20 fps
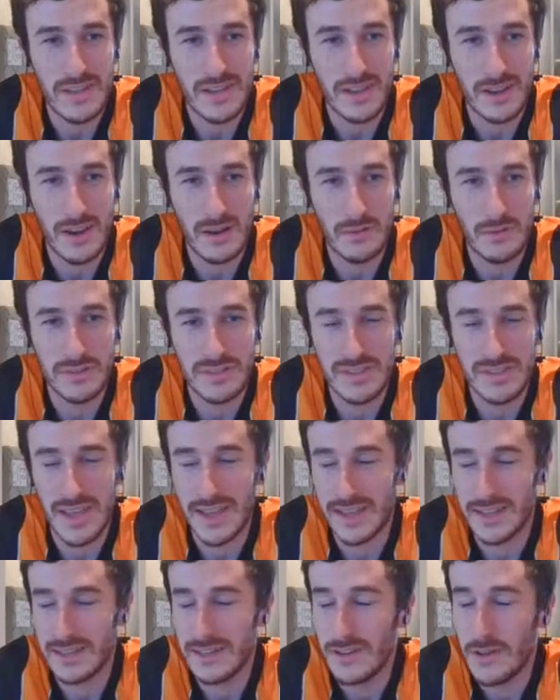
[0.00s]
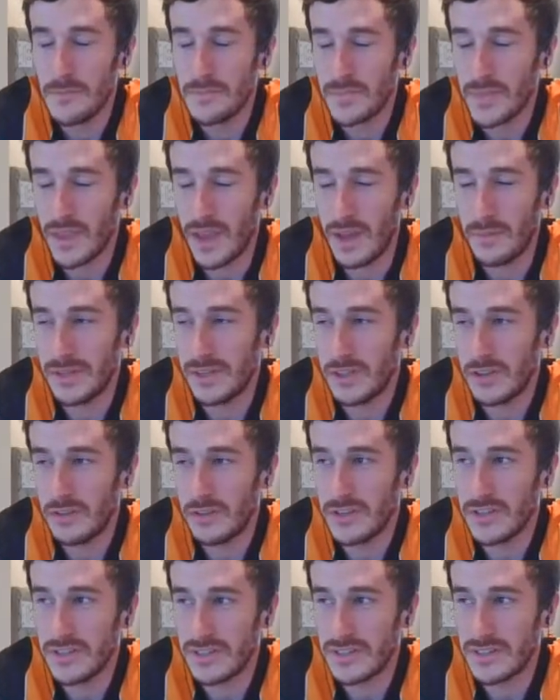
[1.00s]
I would say. And I'd be
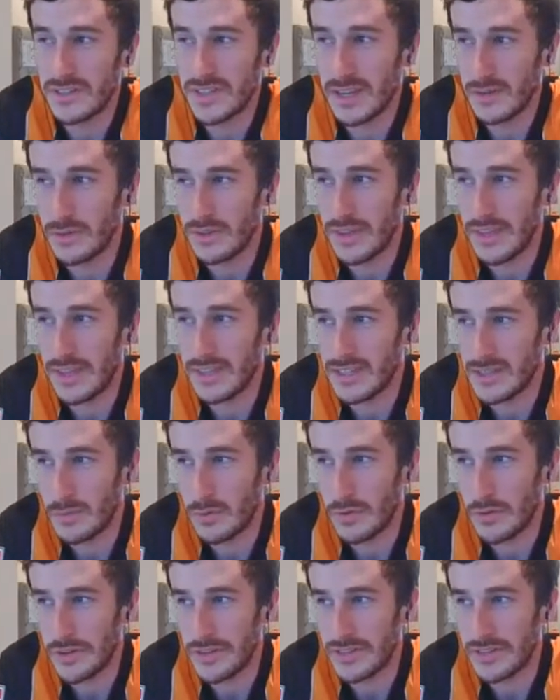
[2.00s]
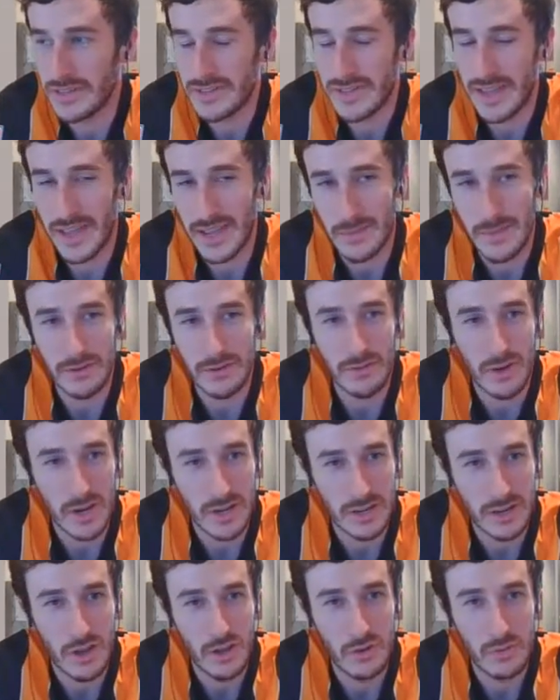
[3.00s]
curious to see what their supporters are saying about
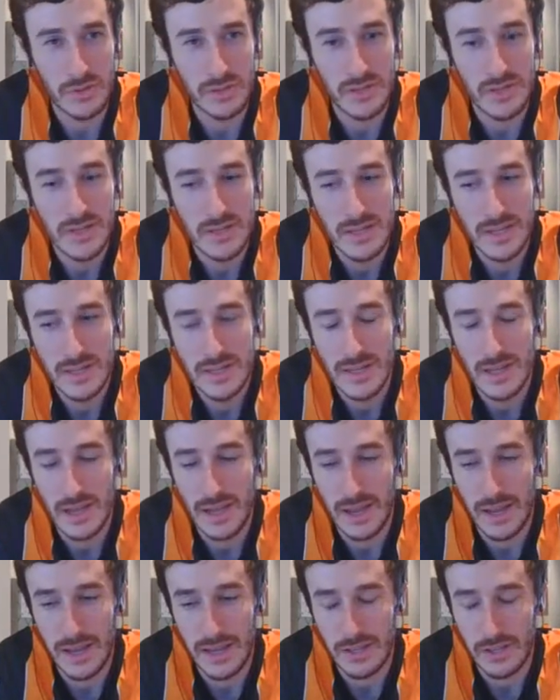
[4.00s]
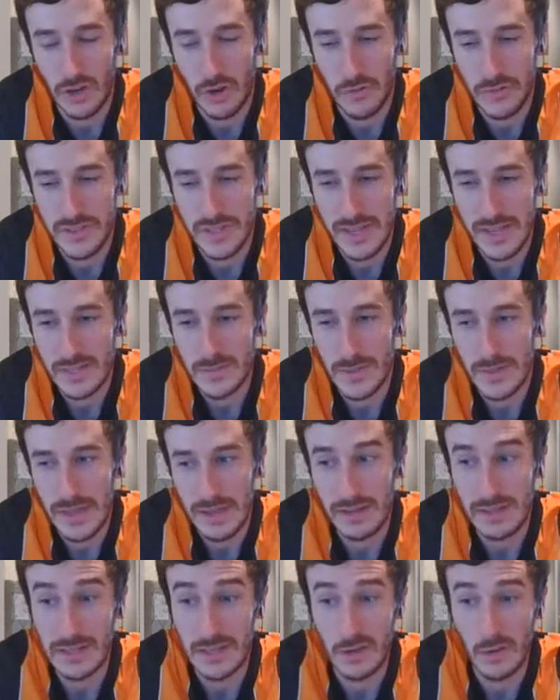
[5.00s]
Ryan Lowe. And, obviously he's been
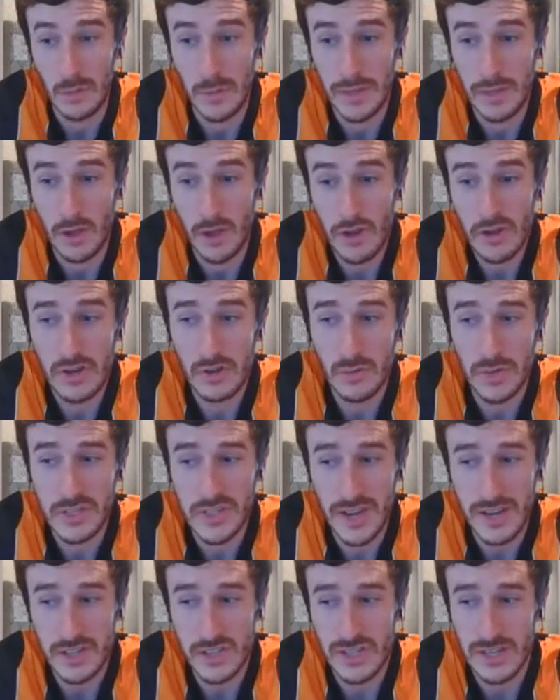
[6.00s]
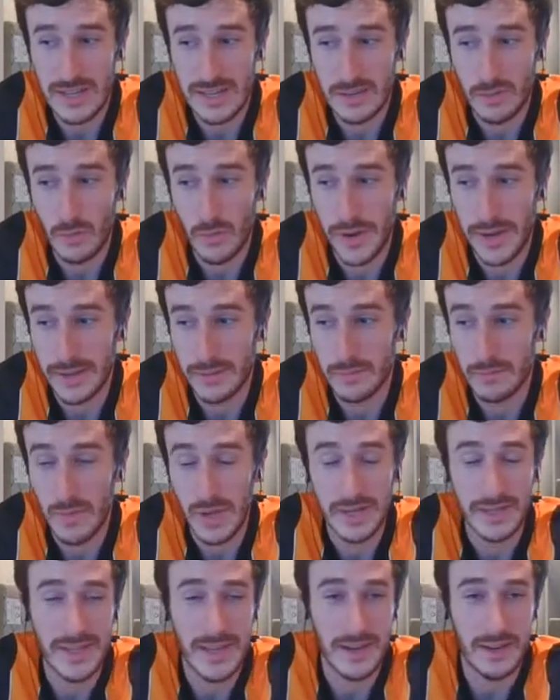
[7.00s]
there a little bit longer, which actually in a way
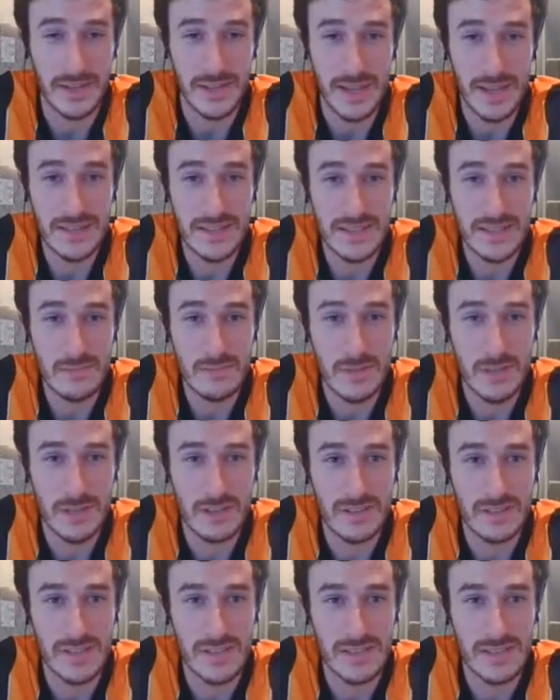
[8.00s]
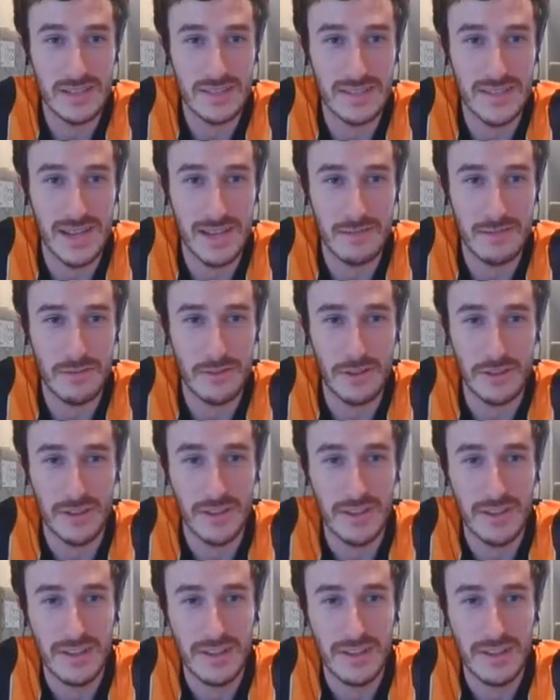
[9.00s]
might count against him because he doesn't have the